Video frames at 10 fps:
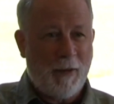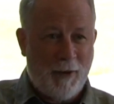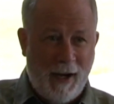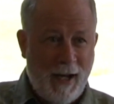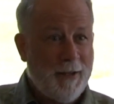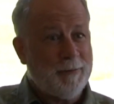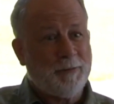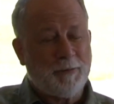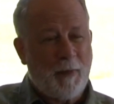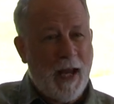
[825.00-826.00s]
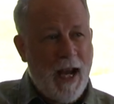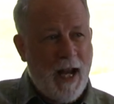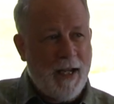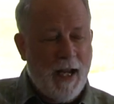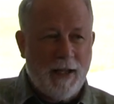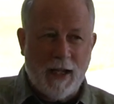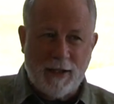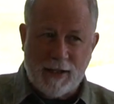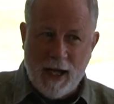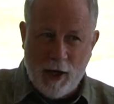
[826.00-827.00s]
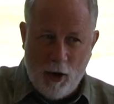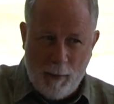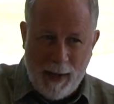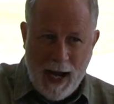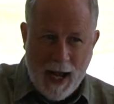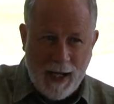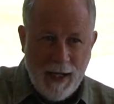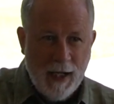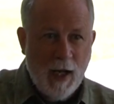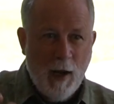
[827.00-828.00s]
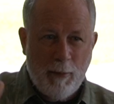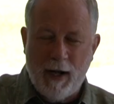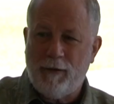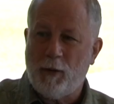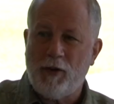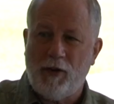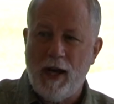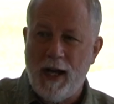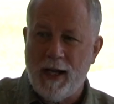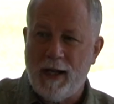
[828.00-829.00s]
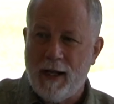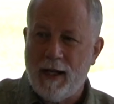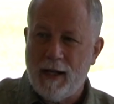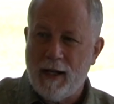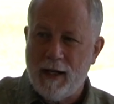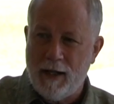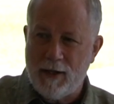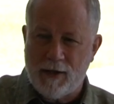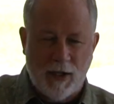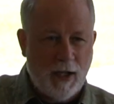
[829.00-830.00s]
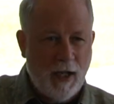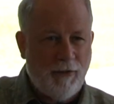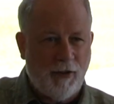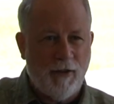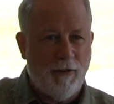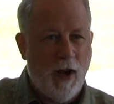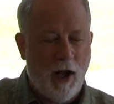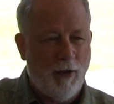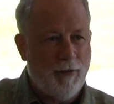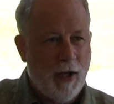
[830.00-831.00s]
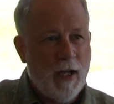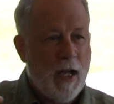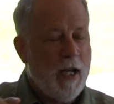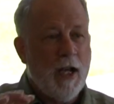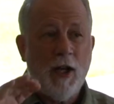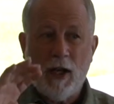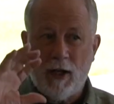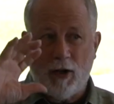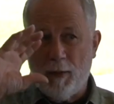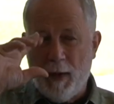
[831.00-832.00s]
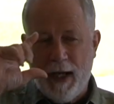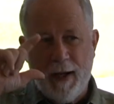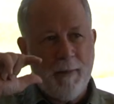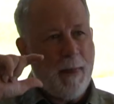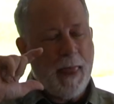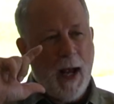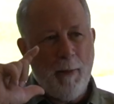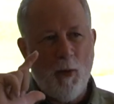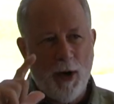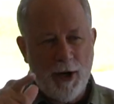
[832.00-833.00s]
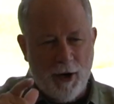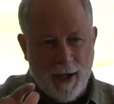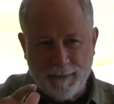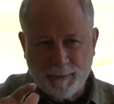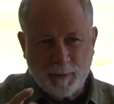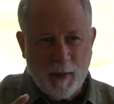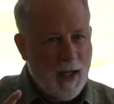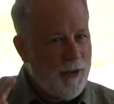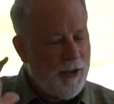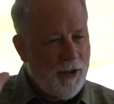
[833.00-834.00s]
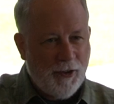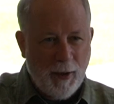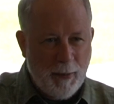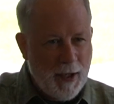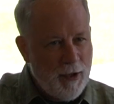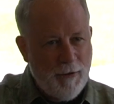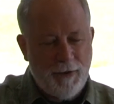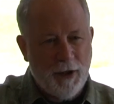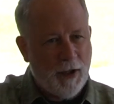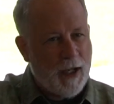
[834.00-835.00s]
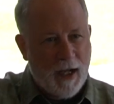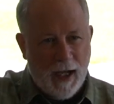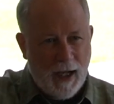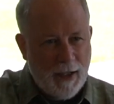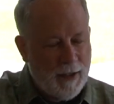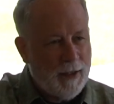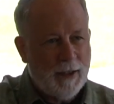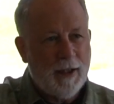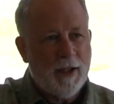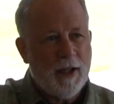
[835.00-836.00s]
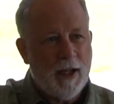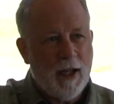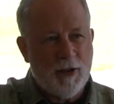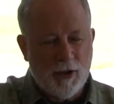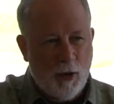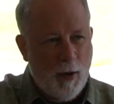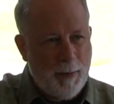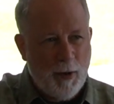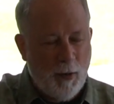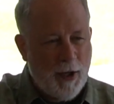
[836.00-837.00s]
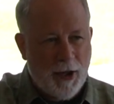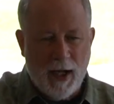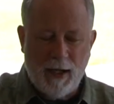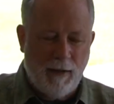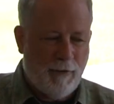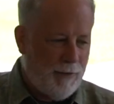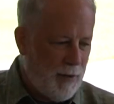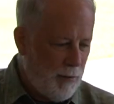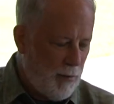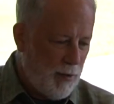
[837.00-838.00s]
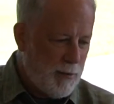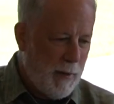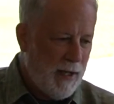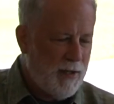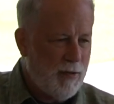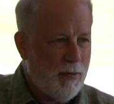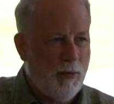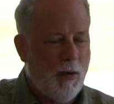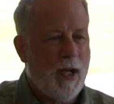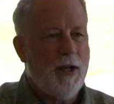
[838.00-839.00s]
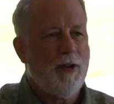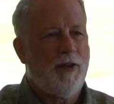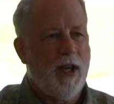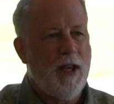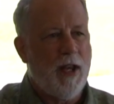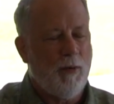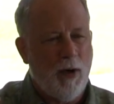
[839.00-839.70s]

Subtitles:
Right? And that's not all bad, but if we're saying, is the gifts involved, it could be, I'm wondering, is this something you feel like God has equipped you with? And if the response is, well, why do you say that?